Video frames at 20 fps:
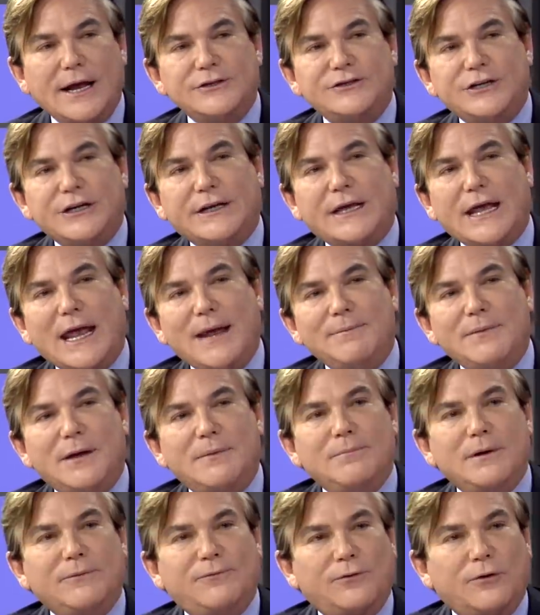and she came
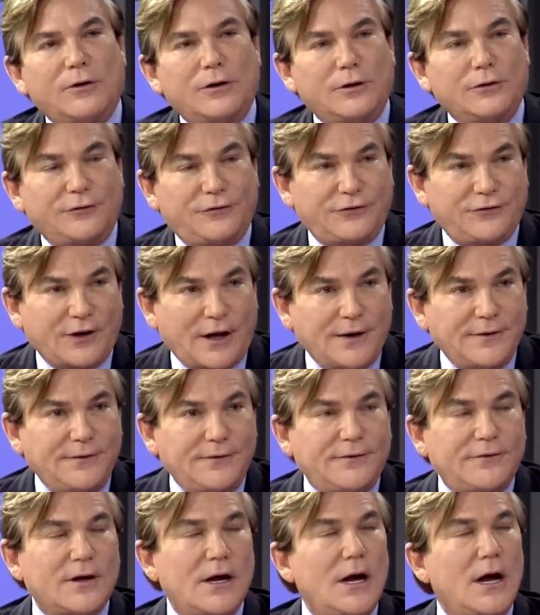in before her
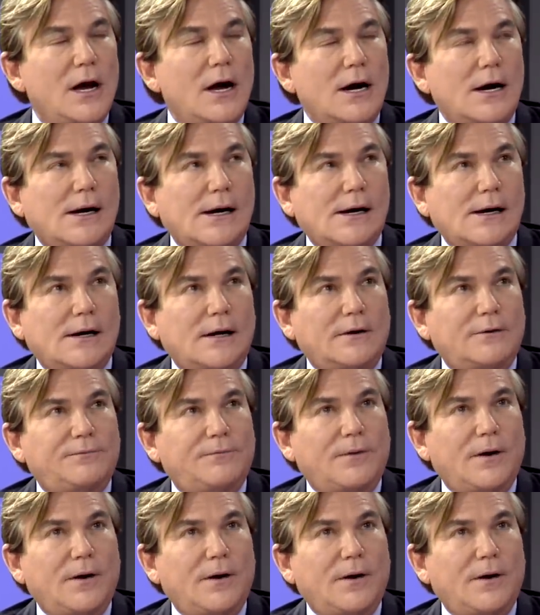son's uh,